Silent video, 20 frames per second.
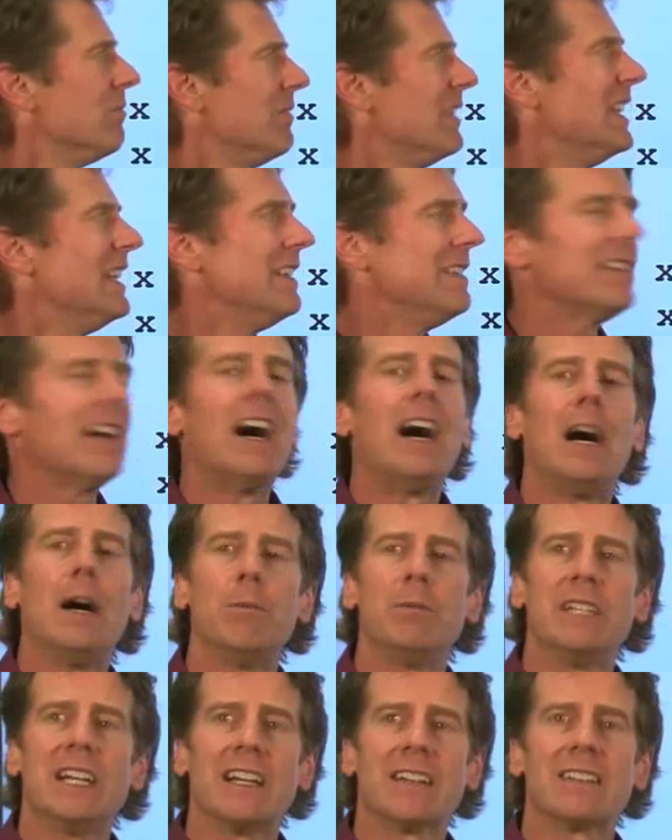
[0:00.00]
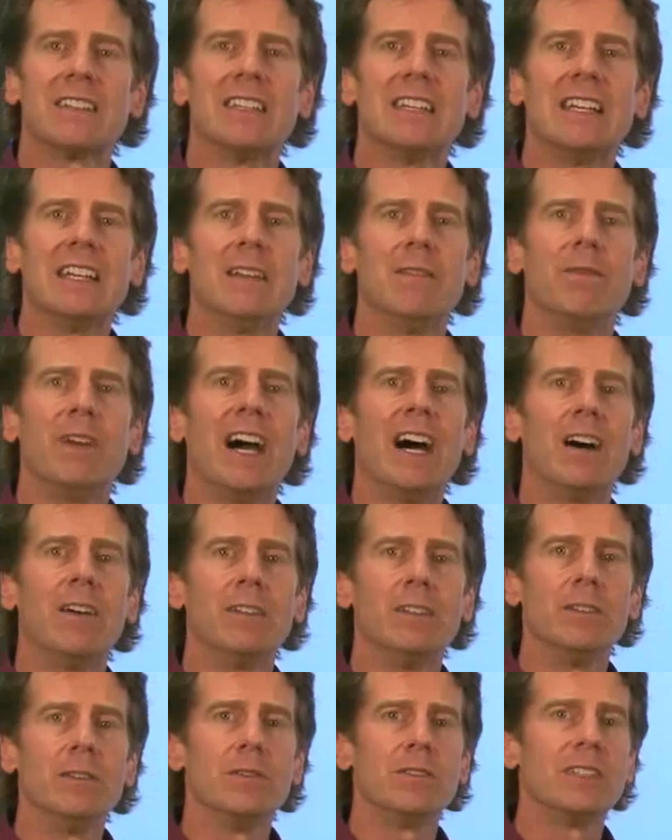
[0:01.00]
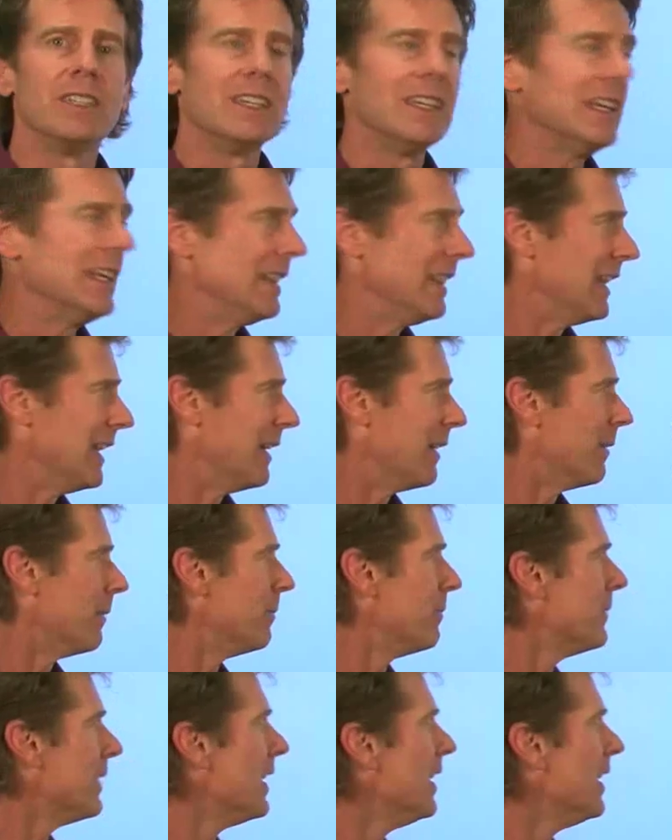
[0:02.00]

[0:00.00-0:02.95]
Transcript: these objects and values in there.